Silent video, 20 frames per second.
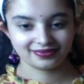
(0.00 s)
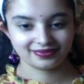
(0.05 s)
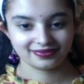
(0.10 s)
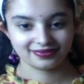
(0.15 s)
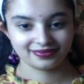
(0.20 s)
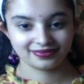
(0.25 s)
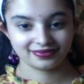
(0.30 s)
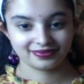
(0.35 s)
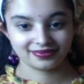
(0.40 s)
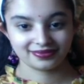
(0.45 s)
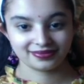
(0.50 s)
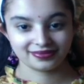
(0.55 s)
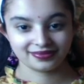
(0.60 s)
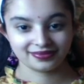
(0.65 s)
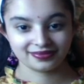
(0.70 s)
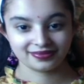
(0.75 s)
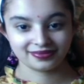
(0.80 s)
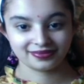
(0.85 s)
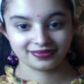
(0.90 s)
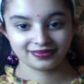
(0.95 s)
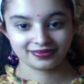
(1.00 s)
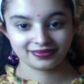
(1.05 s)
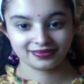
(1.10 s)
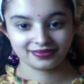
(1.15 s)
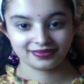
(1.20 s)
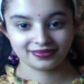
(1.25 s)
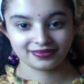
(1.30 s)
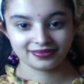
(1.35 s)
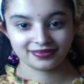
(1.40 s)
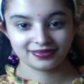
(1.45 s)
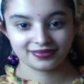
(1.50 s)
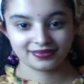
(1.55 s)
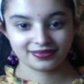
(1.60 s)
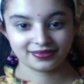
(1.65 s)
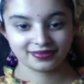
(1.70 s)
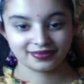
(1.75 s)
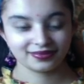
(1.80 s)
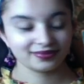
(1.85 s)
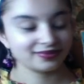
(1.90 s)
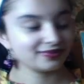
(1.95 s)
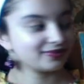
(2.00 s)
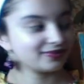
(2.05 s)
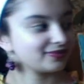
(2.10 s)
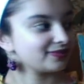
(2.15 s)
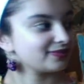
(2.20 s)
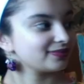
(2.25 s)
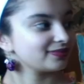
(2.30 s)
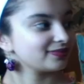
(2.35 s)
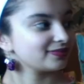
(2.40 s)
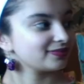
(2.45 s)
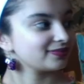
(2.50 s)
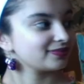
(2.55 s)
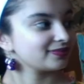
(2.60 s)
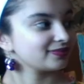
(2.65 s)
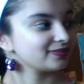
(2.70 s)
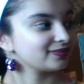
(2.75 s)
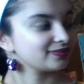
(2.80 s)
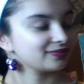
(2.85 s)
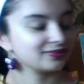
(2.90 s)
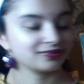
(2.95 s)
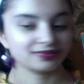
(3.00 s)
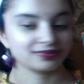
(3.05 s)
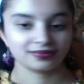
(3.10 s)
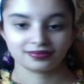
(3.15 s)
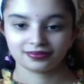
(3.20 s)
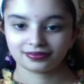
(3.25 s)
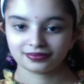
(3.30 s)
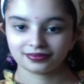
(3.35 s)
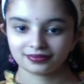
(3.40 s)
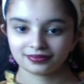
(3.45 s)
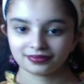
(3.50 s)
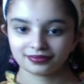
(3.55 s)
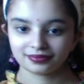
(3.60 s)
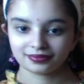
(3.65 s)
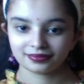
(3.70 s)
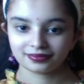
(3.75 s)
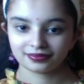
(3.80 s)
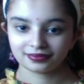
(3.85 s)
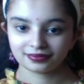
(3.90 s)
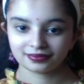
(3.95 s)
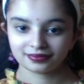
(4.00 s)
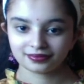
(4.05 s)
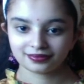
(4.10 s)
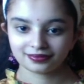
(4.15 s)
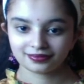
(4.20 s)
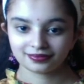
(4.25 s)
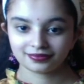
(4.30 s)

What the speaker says: (silent)